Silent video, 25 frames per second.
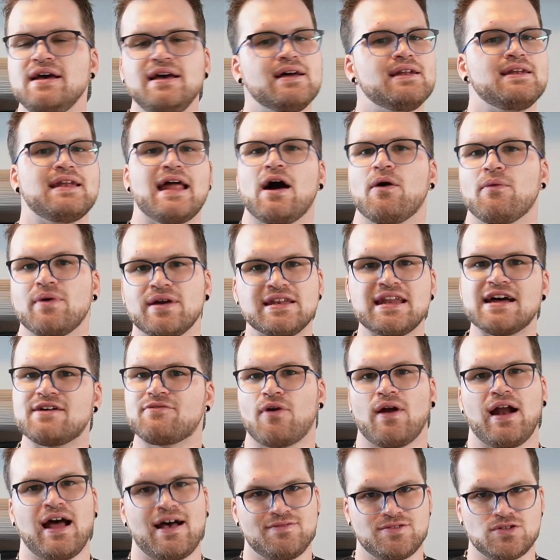Now we
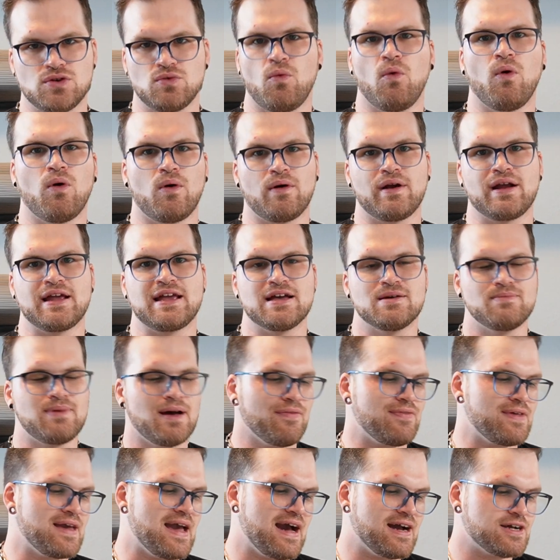never have to worry about
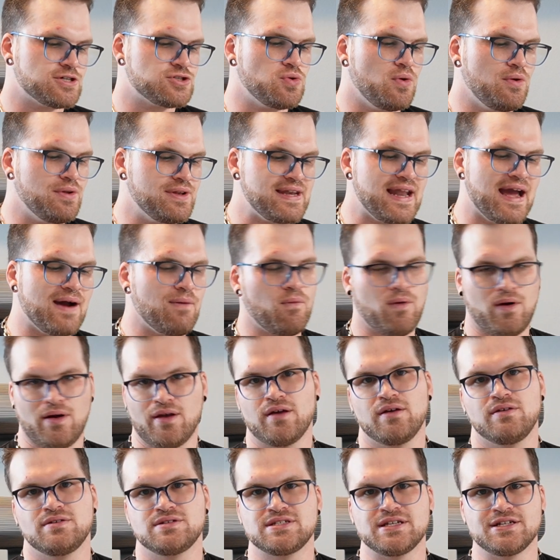the actual network
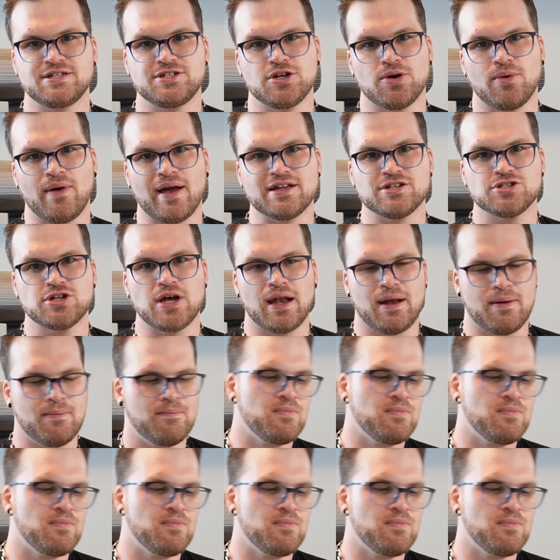situation.